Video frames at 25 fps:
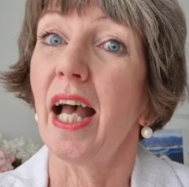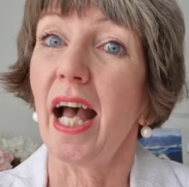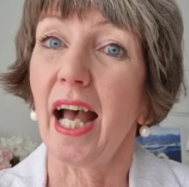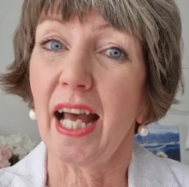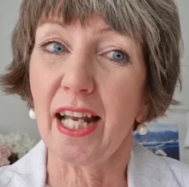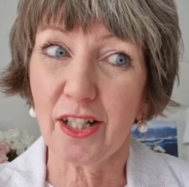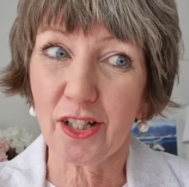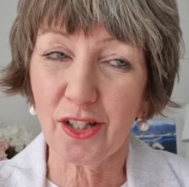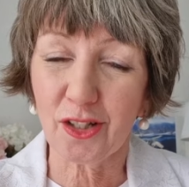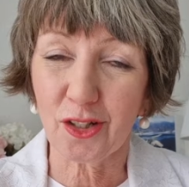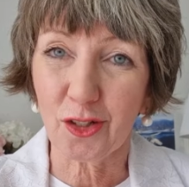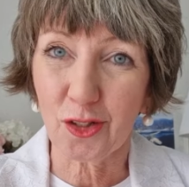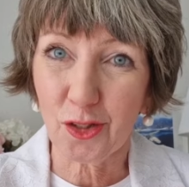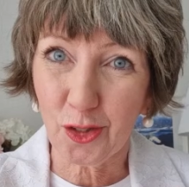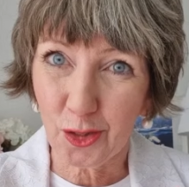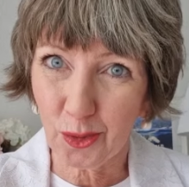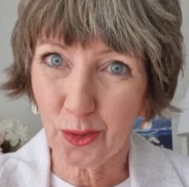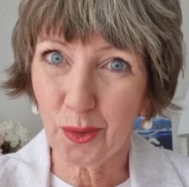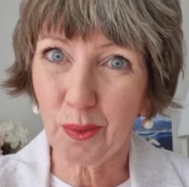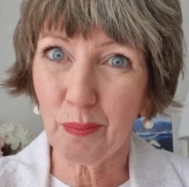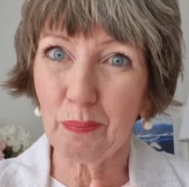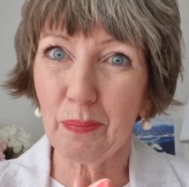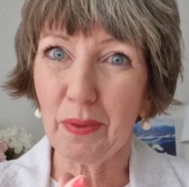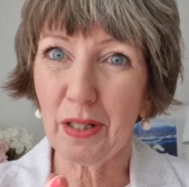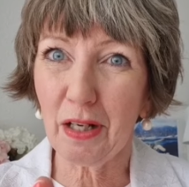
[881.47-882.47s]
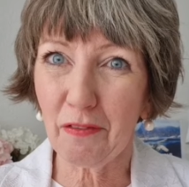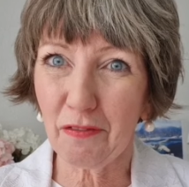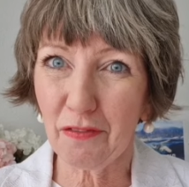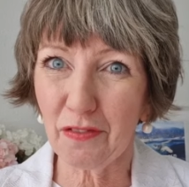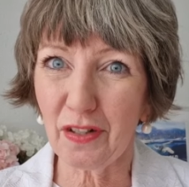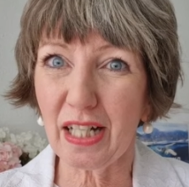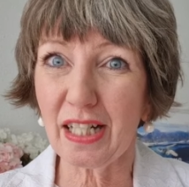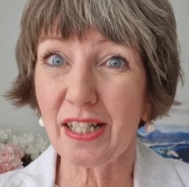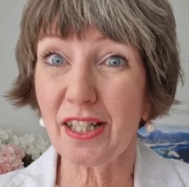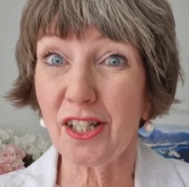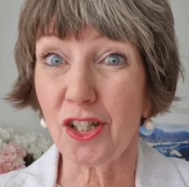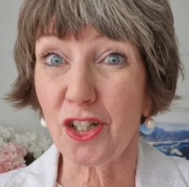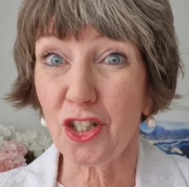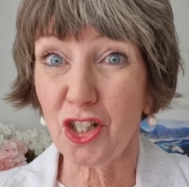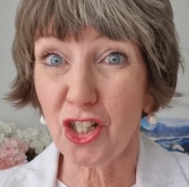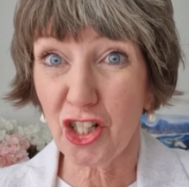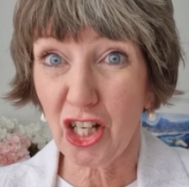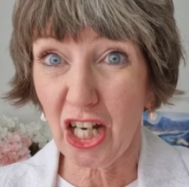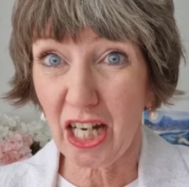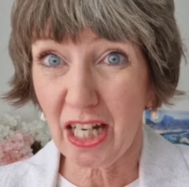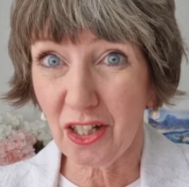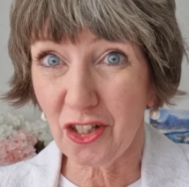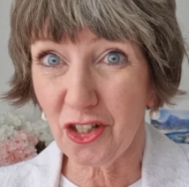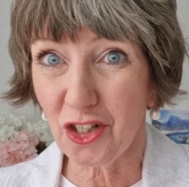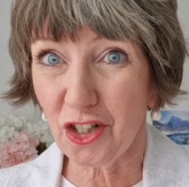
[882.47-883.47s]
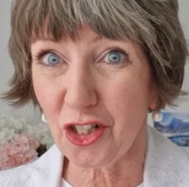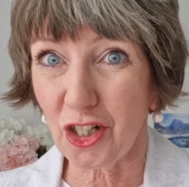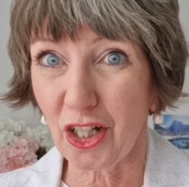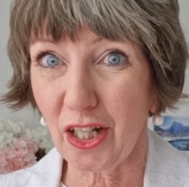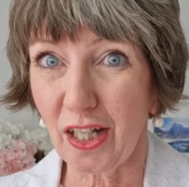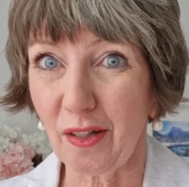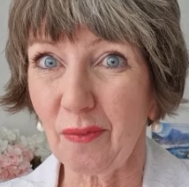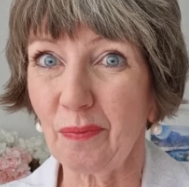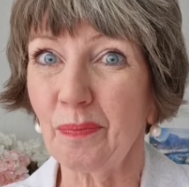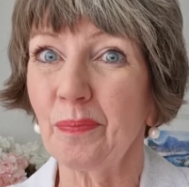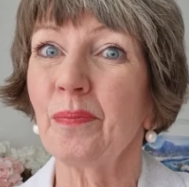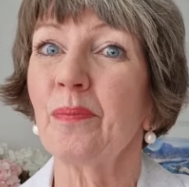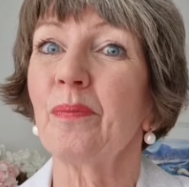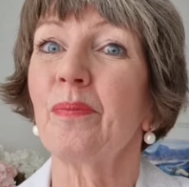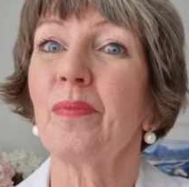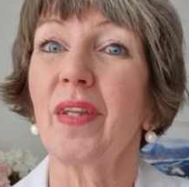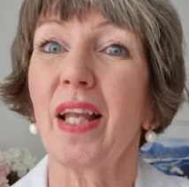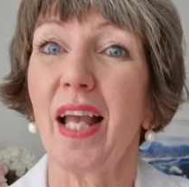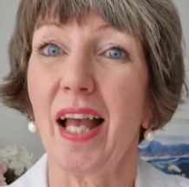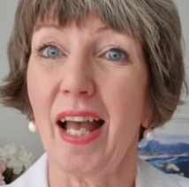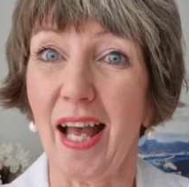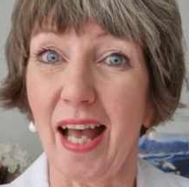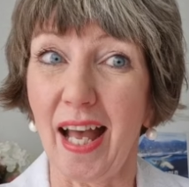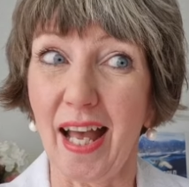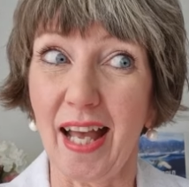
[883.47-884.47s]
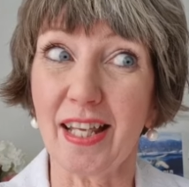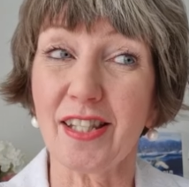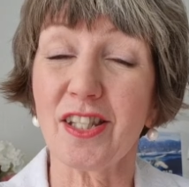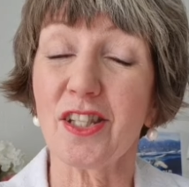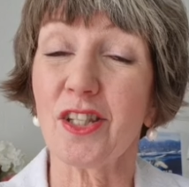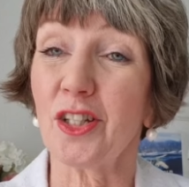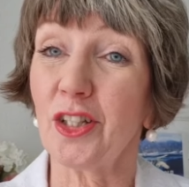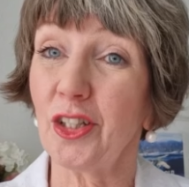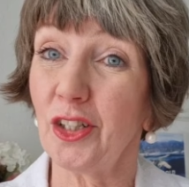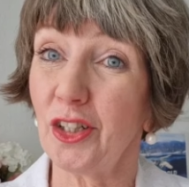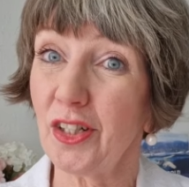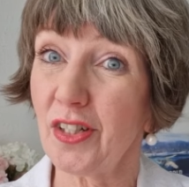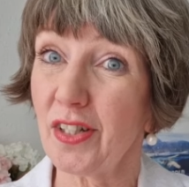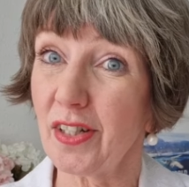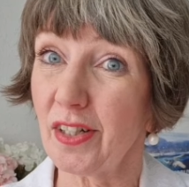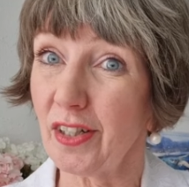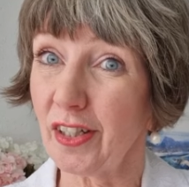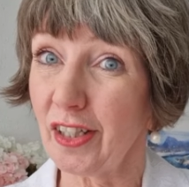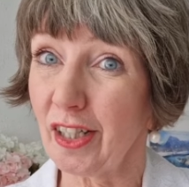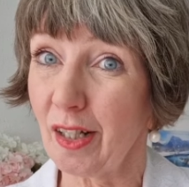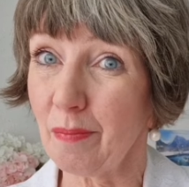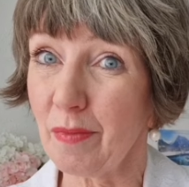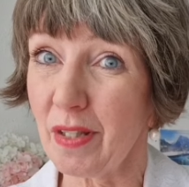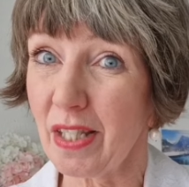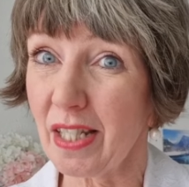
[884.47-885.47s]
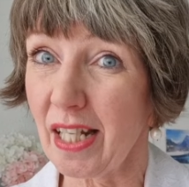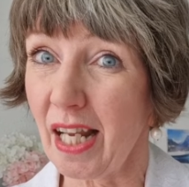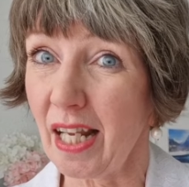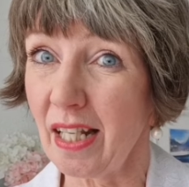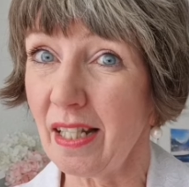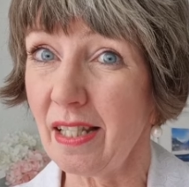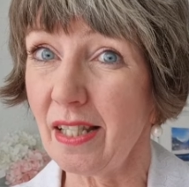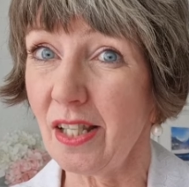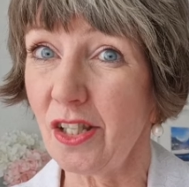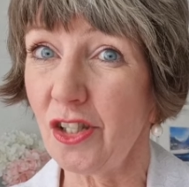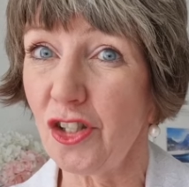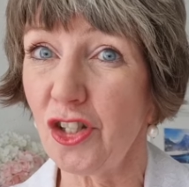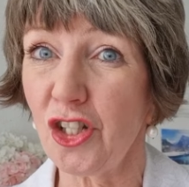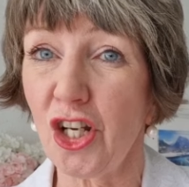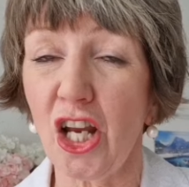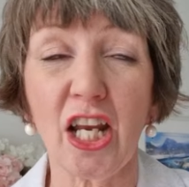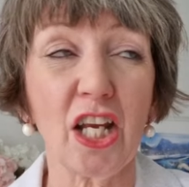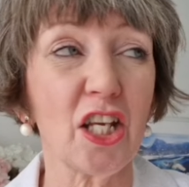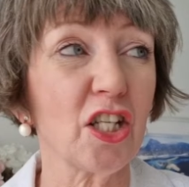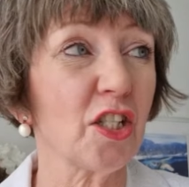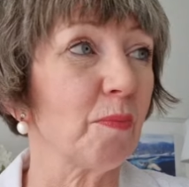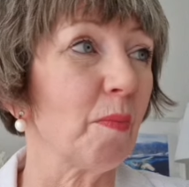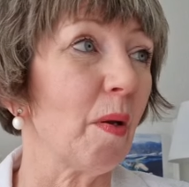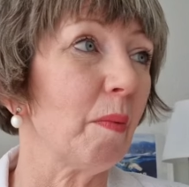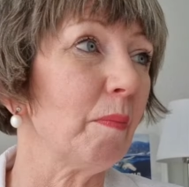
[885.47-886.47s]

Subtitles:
And don't be afraid to change it as your circumstances change.